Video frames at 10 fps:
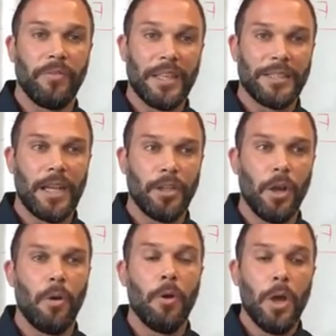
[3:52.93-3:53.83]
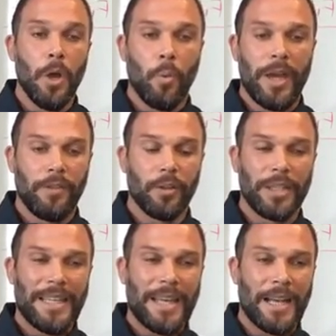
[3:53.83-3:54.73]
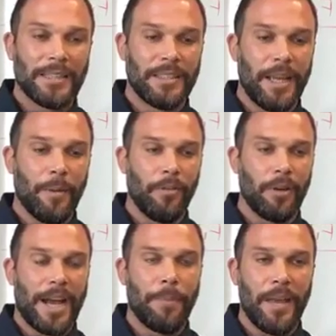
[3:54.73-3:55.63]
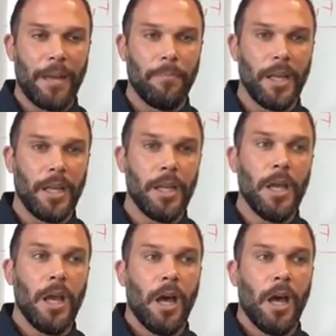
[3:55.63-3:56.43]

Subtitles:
If they say no, we have a little kiosk stand, we have a little iPad mini